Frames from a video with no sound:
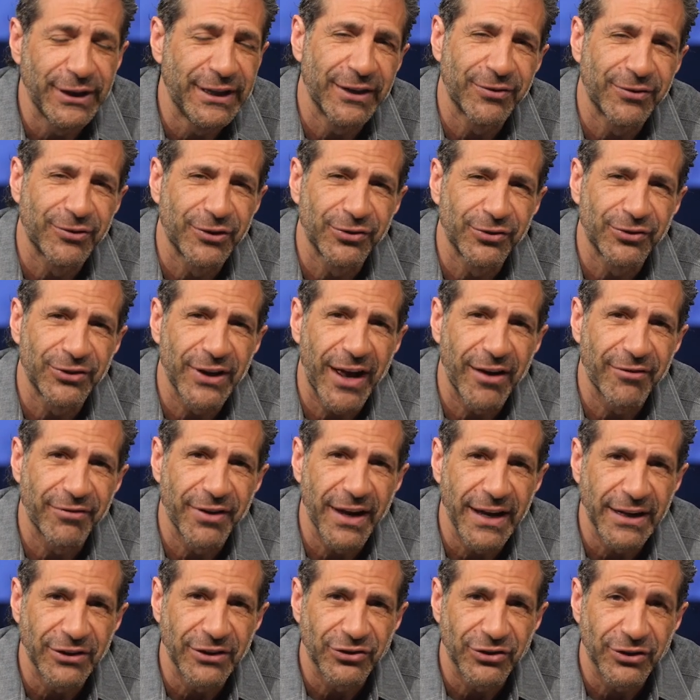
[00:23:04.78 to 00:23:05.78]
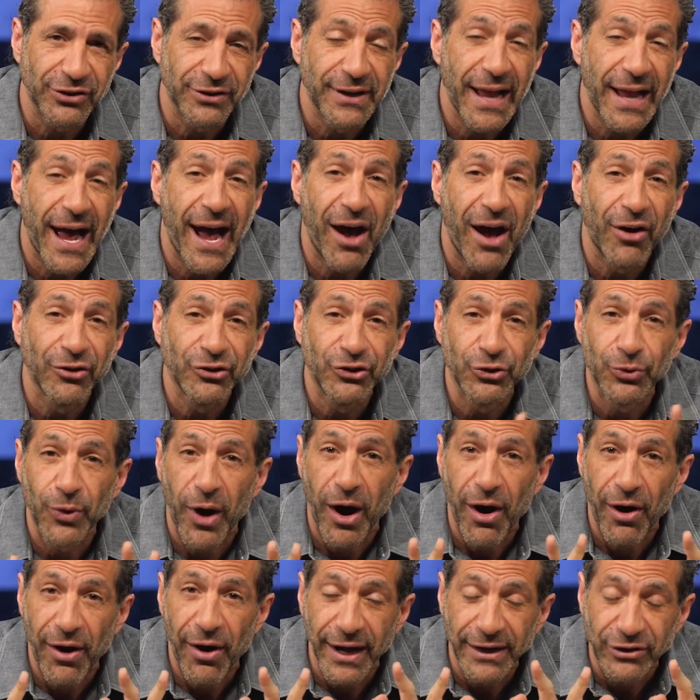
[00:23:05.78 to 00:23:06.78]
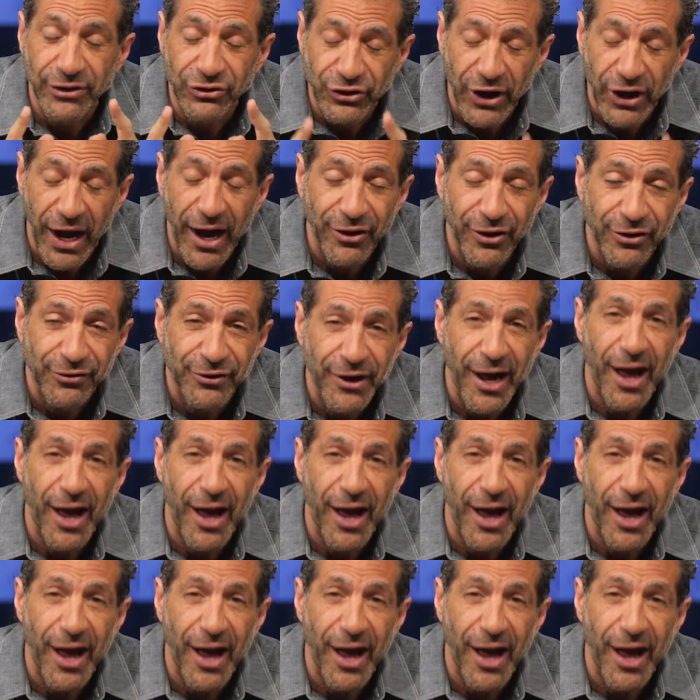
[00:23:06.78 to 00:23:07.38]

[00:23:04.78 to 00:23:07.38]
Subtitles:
gift of salvation. Now you are a child of